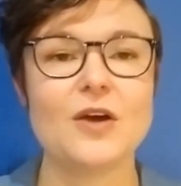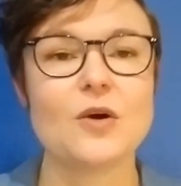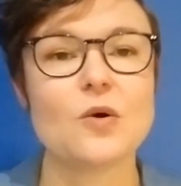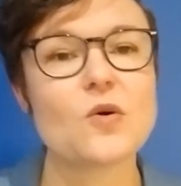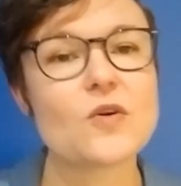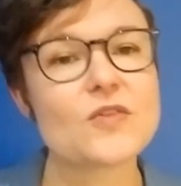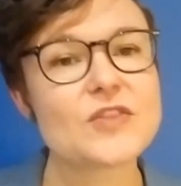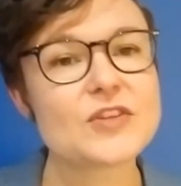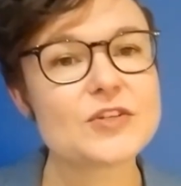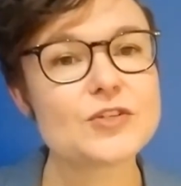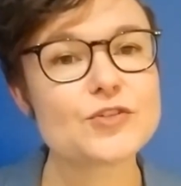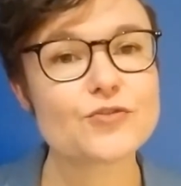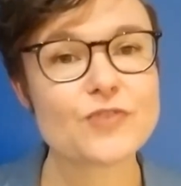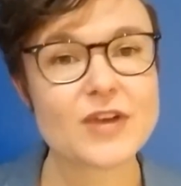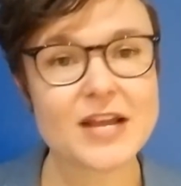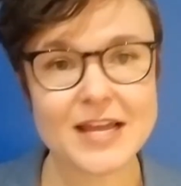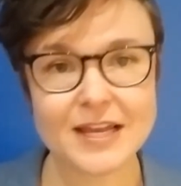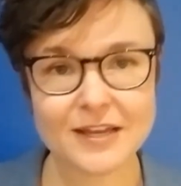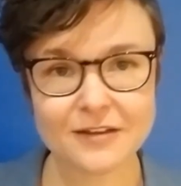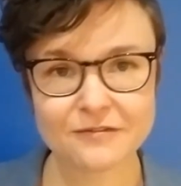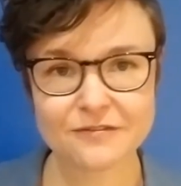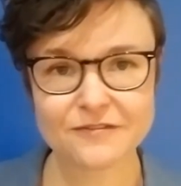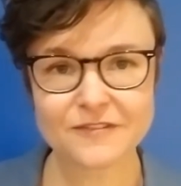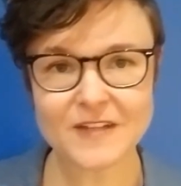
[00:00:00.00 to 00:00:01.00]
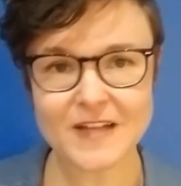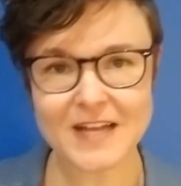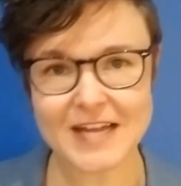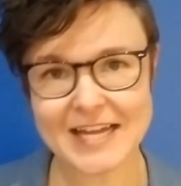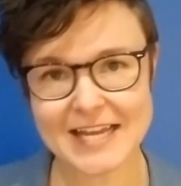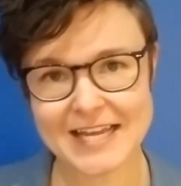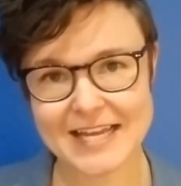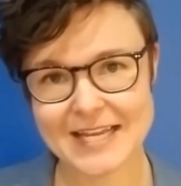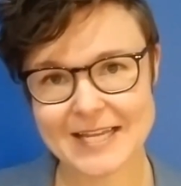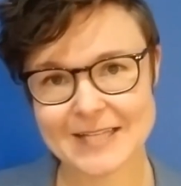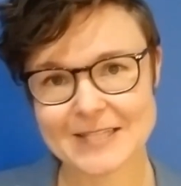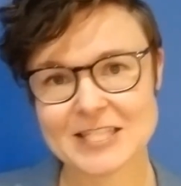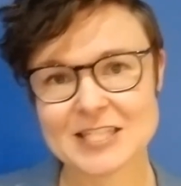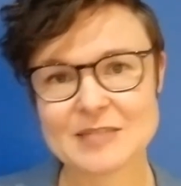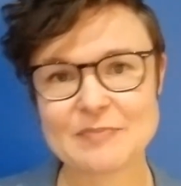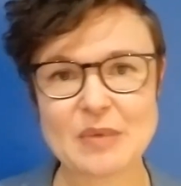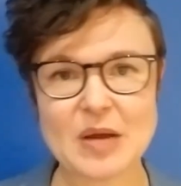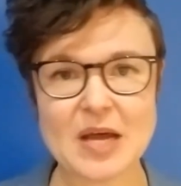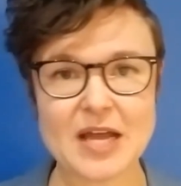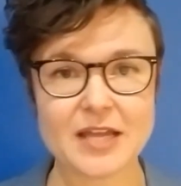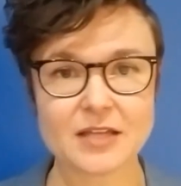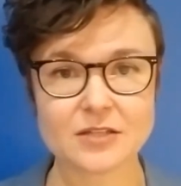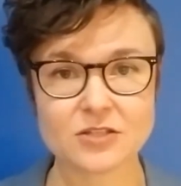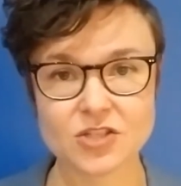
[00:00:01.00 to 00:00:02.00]
Or the
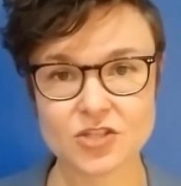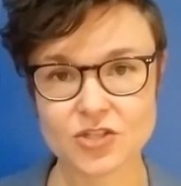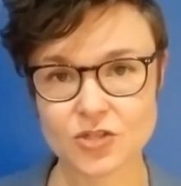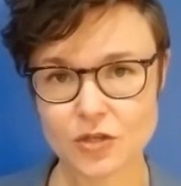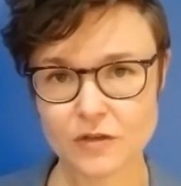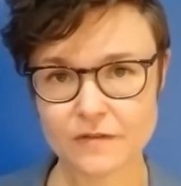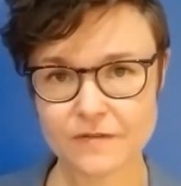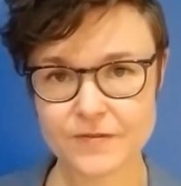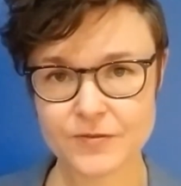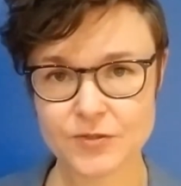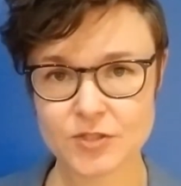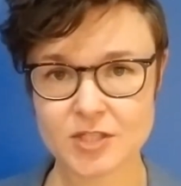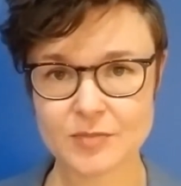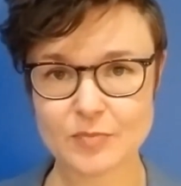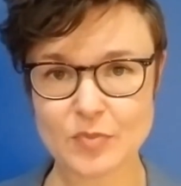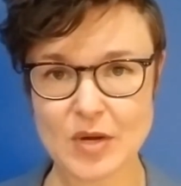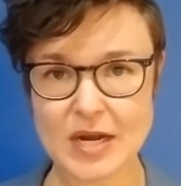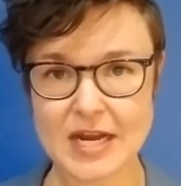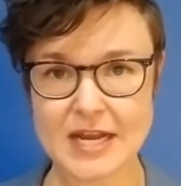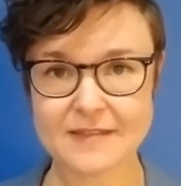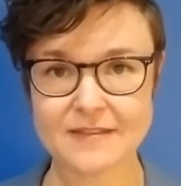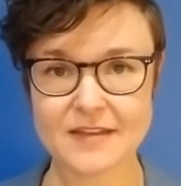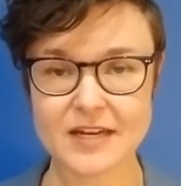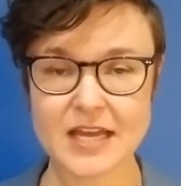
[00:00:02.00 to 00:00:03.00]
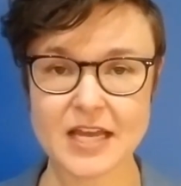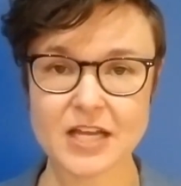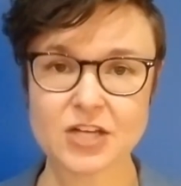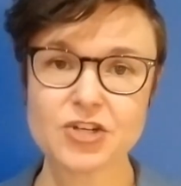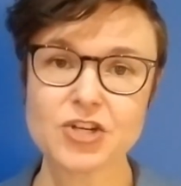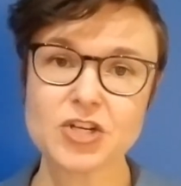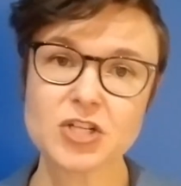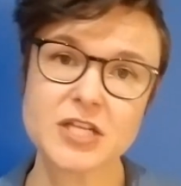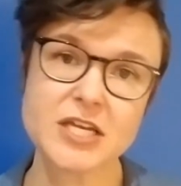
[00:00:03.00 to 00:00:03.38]
dragonfly-inspired surface spray that actually